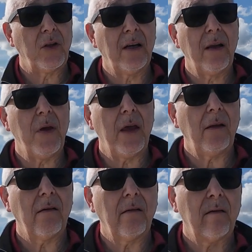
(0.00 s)
the limit
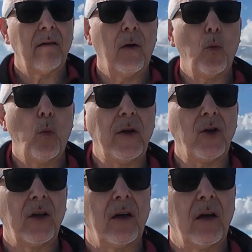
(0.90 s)
at
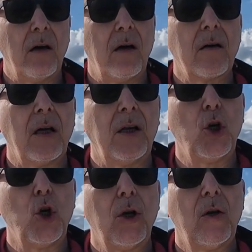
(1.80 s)
which the car
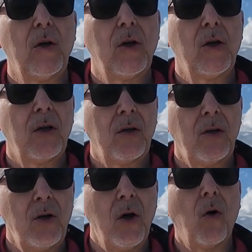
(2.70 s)
can
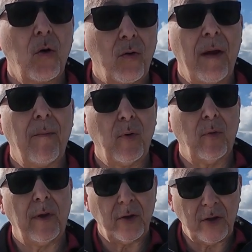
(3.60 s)
not grip,
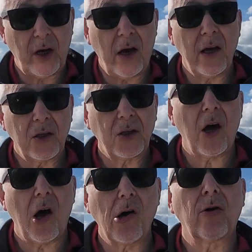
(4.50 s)
or those tyres
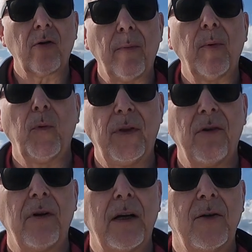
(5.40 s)
can't grip with
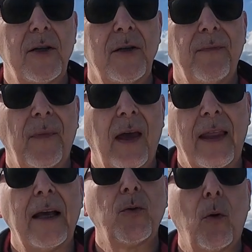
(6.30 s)
the road.
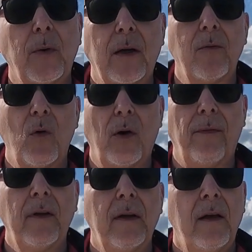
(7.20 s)
And that's what we don't
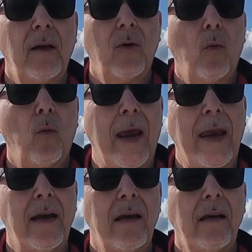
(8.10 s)
want.
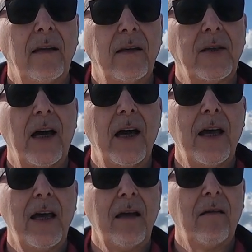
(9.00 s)
When the
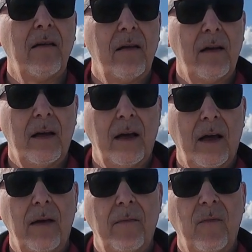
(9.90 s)
tyre
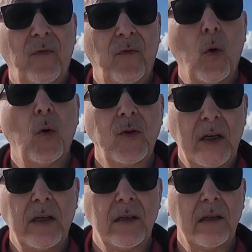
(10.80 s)

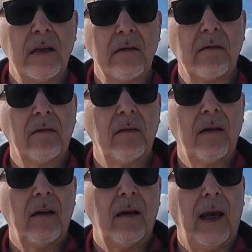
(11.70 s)
forces
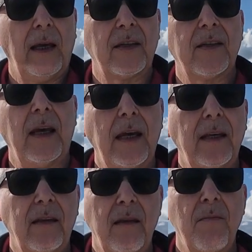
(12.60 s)

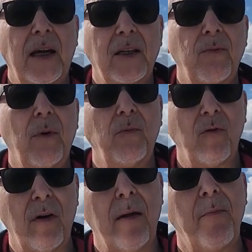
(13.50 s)
exceed the maximum
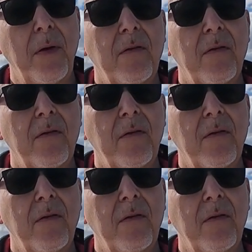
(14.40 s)
grip